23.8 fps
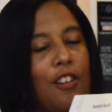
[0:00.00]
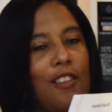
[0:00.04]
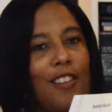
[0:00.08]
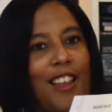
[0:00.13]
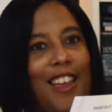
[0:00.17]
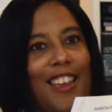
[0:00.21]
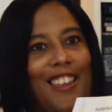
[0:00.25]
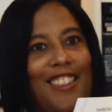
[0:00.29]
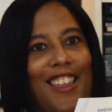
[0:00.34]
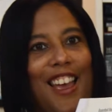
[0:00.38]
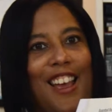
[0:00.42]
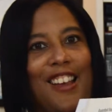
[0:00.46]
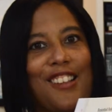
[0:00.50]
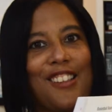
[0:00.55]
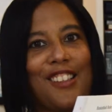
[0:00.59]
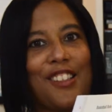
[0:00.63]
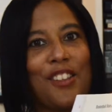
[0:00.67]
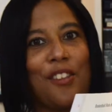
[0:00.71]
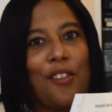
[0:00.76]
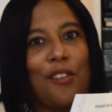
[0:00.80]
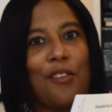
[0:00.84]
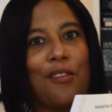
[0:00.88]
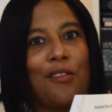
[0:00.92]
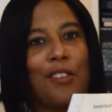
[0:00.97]
like that.
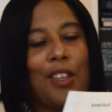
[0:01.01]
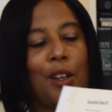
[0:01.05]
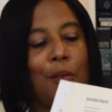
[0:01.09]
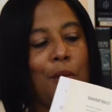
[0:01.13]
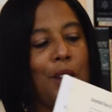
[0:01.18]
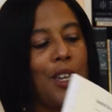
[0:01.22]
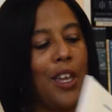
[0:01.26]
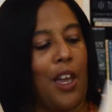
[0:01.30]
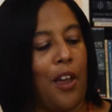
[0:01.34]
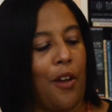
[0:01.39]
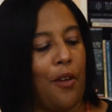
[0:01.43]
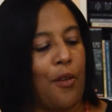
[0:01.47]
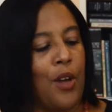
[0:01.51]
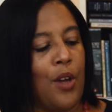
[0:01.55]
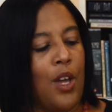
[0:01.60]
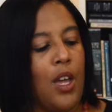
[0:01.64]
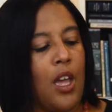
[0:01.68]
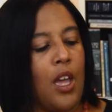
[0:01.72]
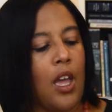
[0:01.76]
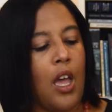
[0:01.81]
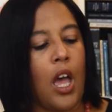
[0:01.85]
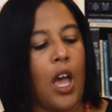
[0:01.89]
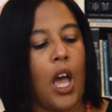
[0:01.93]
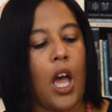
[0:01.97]
So there we go.
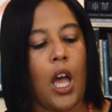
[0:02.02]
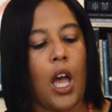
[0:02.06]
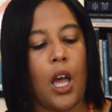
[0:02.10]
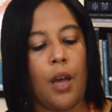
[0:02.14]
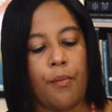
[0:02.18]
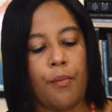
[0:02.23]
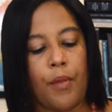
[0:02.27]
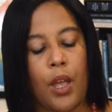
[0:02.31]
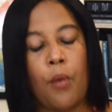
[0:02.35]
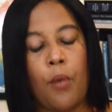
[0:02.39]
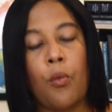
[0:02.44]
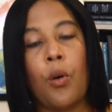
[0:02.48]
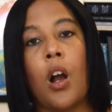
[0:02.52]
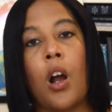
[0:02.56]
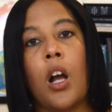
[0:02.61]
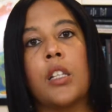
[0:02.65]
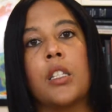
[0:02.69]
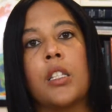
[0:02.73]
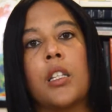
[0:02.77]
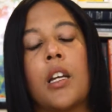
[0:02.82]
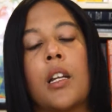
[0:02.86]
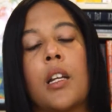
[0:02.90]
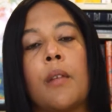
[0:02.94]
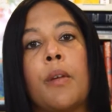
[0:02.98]
And we're
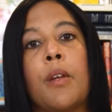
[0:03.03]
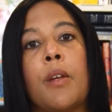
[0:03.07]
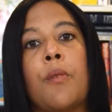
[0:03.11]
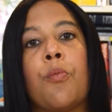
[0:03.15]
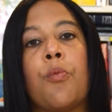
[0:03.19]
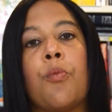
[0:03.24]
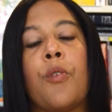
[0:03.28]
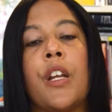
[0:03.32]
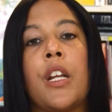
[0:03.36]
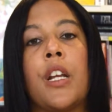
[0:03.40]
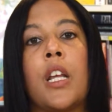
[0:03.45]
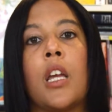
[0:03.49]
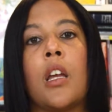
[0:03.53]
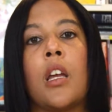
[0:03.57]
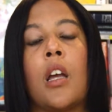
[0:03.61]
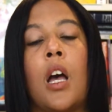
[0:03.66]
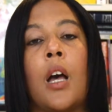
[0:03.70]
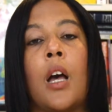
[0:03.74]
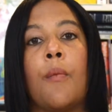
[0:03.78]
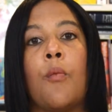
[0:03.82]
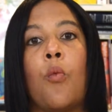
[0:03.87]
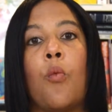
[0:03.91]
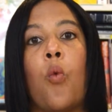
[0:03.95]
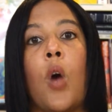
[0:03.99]
also going to be reading
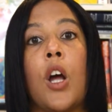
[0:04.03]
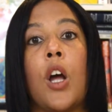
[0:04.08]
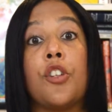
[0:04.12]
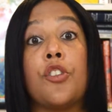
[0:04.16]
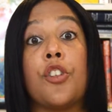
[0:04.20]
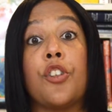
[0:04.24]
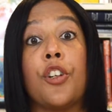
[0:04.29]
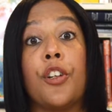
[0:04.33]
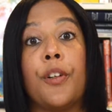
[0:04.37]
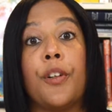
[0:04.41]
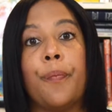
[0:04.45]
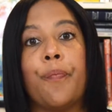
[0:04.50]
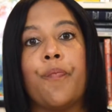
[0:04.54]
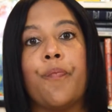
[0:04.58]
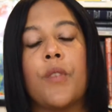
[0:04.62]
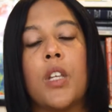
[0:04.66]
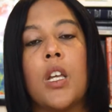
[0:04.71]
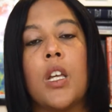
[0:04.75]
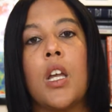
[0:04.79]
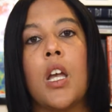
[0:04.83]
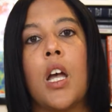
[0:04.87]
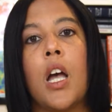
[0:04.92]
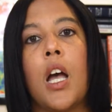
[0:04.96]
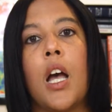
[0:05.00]
Wonder,
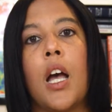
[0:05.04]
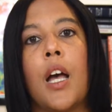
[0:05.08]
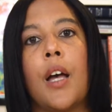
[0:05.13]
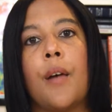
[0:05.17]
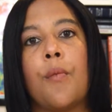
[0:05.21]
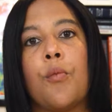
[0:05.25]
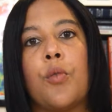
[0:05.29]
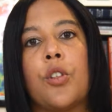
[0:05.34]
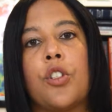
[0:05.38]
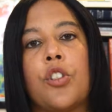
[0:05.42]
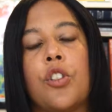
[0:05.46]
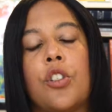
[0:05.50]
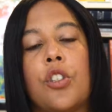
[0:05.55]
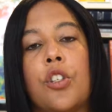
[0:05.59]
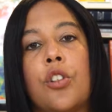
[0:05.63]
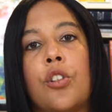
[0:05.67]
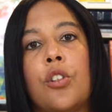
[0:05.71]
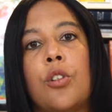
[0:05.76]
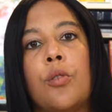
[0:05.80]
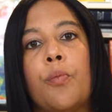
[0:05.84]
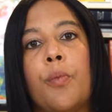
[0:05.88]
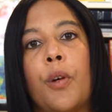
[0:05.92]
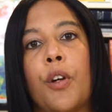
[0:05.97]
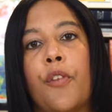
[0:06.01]
which is a
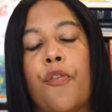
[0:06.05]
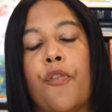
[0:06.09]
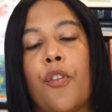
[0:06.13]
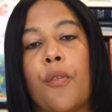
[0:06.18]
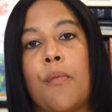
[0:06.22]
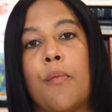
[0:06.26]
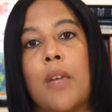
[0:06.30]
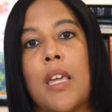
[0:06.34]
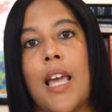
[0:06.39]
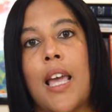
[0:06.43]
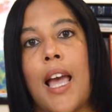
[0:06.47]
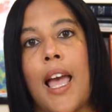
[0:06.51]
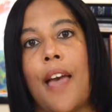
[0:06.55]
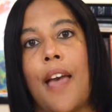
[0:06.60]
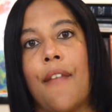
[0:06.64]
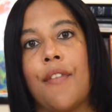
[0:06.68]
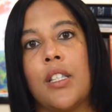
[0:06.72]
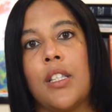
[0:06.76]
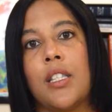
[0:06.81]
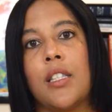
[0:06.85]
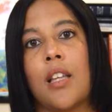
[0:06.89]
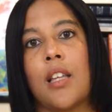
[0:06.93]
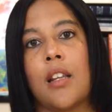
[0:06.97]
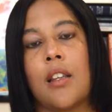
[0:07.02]
new book for me. I
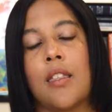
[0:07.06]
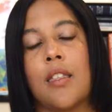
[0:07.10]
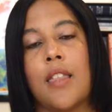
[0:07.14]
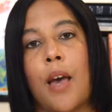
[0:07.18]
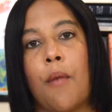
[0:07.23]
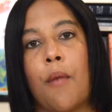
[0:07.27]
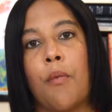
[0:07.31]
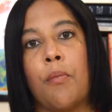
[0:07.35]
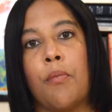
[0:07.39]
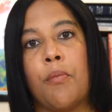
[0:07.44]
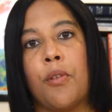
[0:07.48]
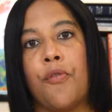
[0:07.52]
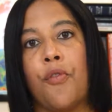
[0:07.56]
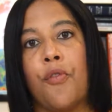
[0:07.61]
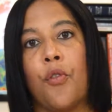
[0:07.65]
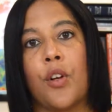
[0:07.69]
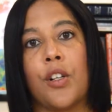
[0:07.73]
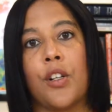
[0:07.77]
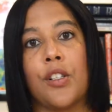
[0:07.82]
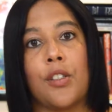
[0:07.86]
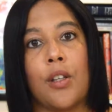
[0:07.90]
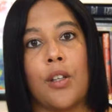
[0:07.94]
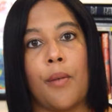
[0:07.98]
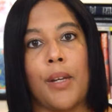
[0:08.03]
haven't studied that one
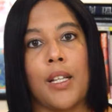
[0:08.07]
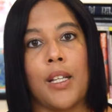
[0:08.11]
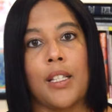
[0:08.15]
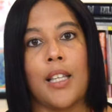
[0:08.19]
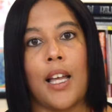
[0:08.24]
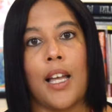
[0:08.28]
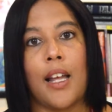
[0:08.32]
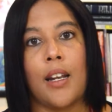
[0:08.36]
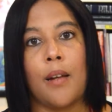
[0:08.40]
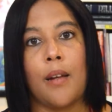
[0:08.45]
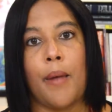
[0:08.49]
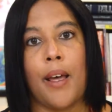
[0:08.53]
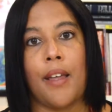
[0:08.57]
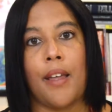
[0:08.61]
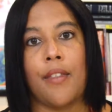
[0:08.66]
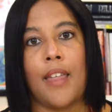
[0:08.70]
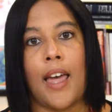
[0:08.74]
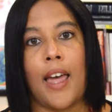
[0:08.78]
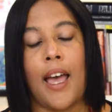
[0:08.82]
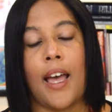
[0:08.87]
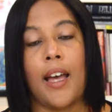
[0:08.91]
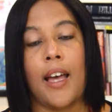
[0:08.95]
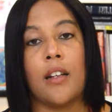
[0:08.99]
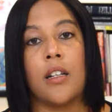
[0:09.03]
before, so I'm excited about
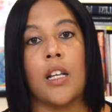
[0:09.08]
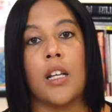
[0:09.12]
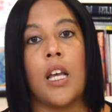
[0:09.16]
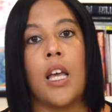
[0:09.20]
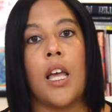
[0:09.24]
that.